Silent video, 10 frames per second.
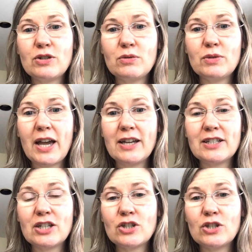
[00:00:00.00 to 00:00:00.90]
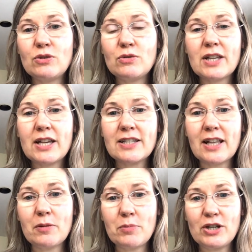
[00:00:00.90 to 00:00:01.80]
to get to choose a
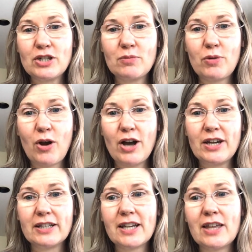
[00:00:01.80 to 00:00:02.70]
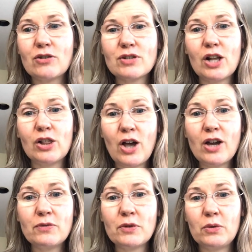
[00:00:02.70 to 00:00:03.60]
celebration product. And there's a
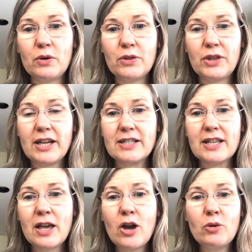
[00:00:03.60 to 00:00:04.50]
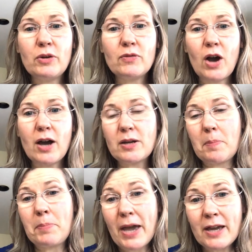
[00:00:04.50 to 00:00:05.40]
lot of cool things. We've got
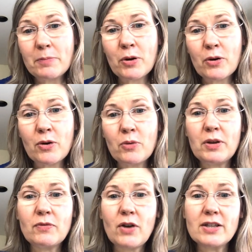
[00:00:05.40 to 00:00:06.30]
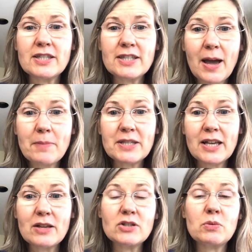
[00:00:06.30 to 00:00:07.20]
paper, we've got stamp
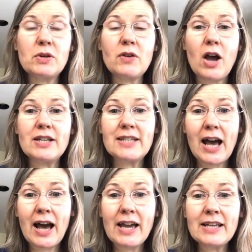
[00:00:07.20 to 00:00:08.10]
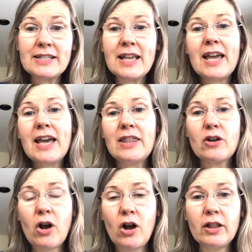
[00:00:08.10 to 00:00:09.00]
sets, we've got dies.
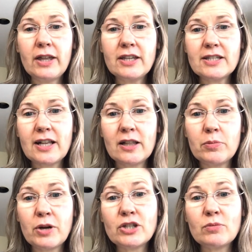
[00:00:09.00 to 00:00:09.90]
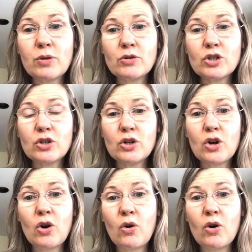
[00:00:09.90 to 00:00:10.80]
They're all in the celebration
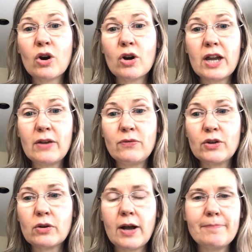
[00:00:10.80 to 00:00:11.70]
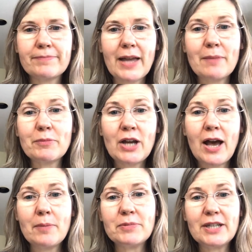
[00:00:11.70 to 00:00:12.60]
brochure, or if you're I'm going to
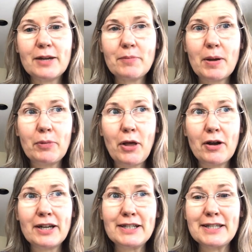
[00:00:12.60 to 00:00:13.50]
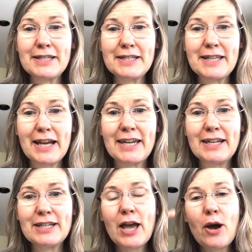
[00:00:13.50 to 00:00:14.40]
update my blog in just a
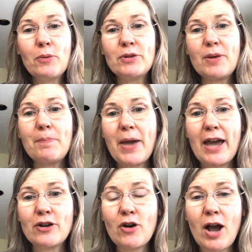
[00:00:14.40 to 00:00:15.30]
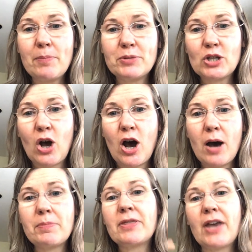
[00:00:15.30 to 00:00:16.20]
second with a banner up
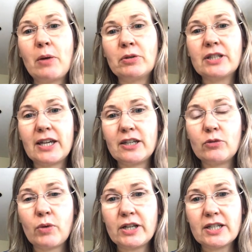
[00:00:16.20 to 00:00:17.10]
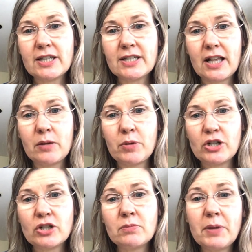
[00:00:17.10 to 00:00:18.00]
top that will take you right to the
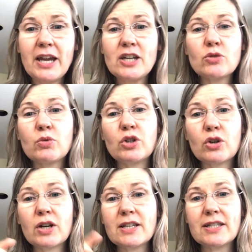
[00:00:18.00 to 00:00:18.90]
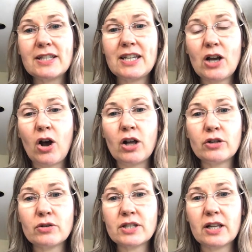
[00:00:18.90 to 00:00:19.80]
celebration page where you're going to see all
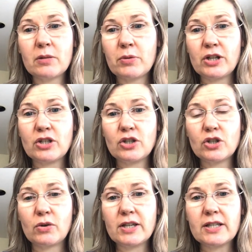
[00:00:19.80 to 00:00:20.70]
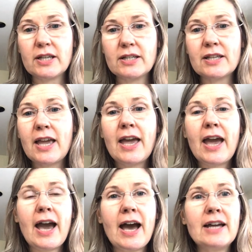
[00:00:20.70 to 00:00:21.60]
your celebration choices.
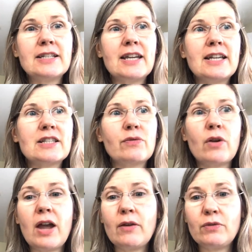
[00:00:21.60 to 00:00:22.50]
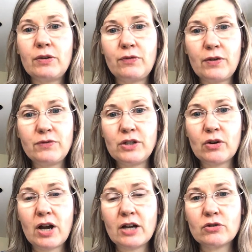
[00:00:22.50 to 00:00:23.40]
And it's for every 50
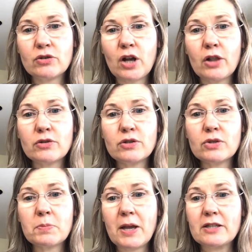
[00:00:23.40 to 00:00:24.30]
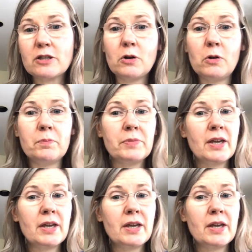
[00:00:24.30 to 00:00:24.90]
or $100 you spend. So